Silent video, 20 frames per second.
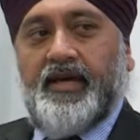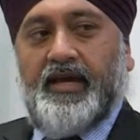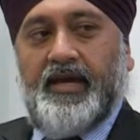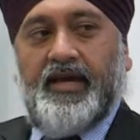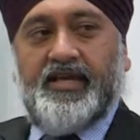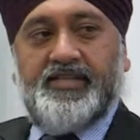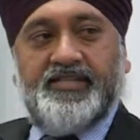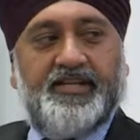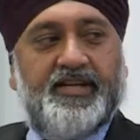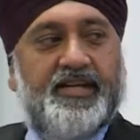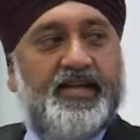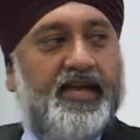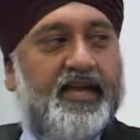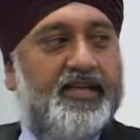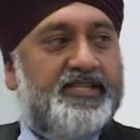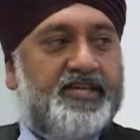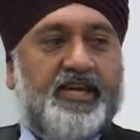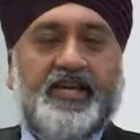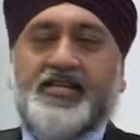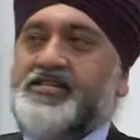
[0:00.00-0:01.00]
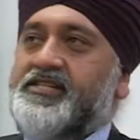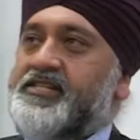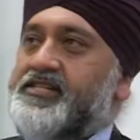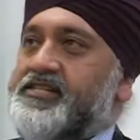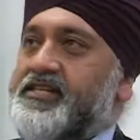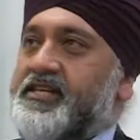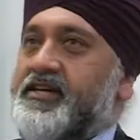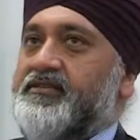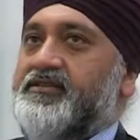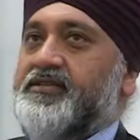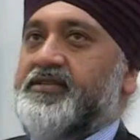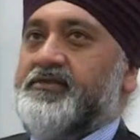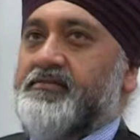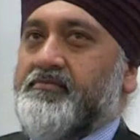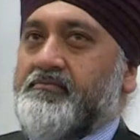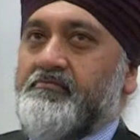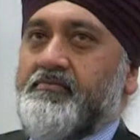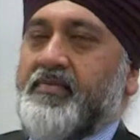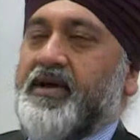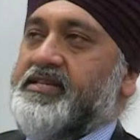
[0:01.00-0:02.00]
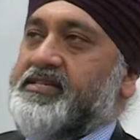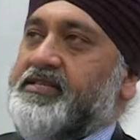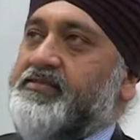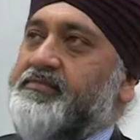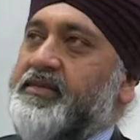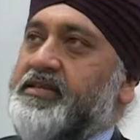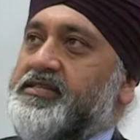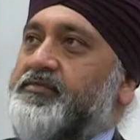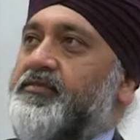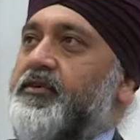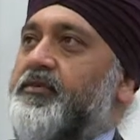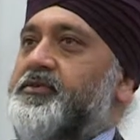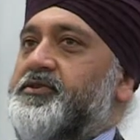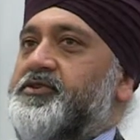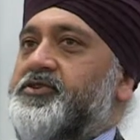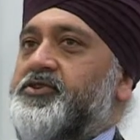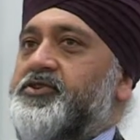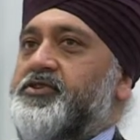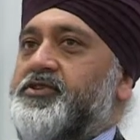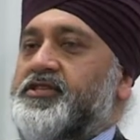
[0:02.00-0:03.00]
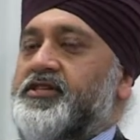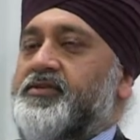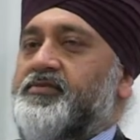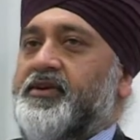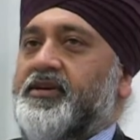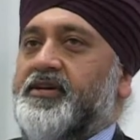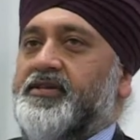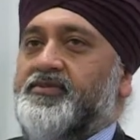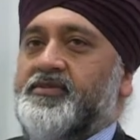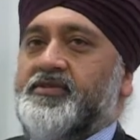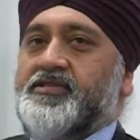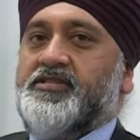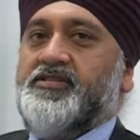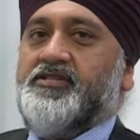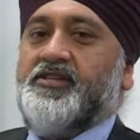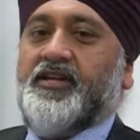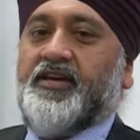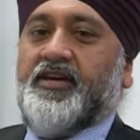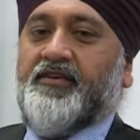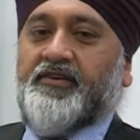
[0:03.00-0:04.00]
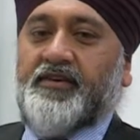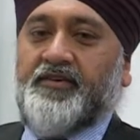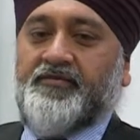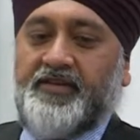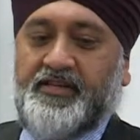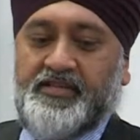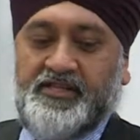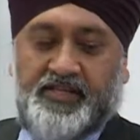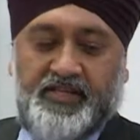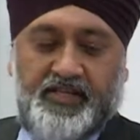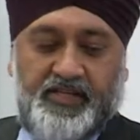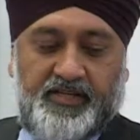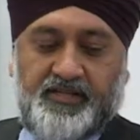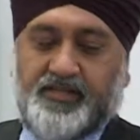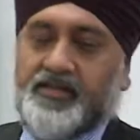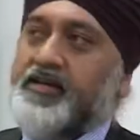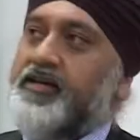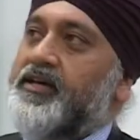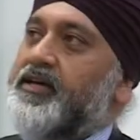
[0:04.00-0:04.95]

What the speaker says: Education and skills is a massive, massive opportunity because we just don't have enough engineers